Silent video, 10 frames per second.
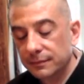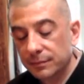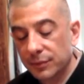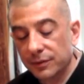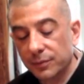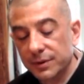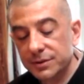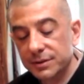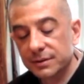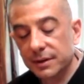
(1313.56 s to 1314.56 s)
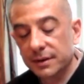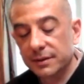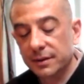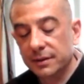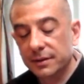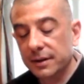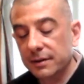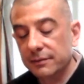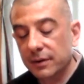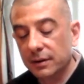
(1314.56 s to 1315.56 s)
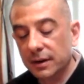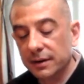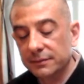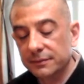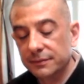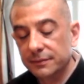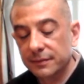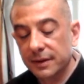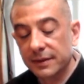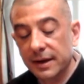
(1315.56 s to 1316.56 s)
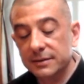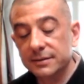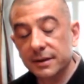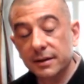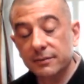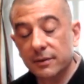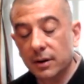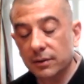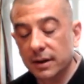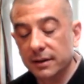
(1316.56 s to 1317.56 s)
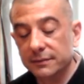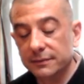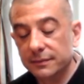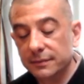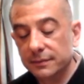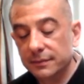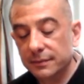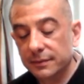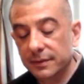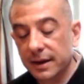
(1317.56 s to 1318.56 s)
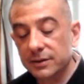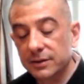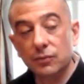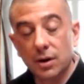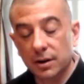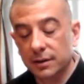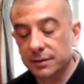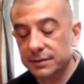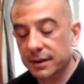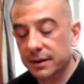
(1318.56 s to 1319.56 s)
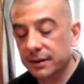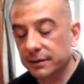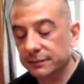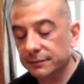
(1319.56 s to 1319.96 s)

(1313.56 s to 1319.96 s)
But if we just think that the end of our life, that is the end of our life, that is wrong understanding.